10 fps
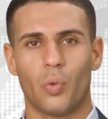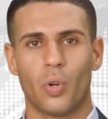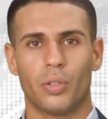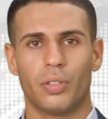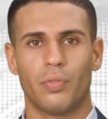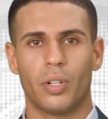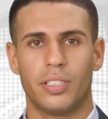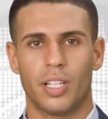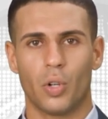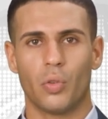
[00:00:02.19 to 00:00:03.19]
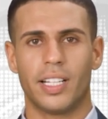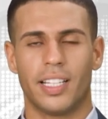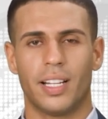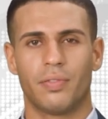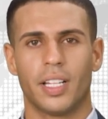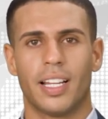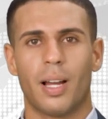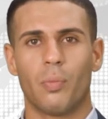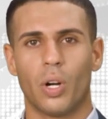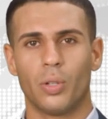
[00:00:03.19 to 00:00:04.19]
the world's first and only TV
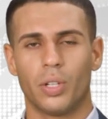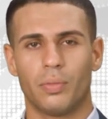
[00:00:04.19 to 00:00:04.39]
network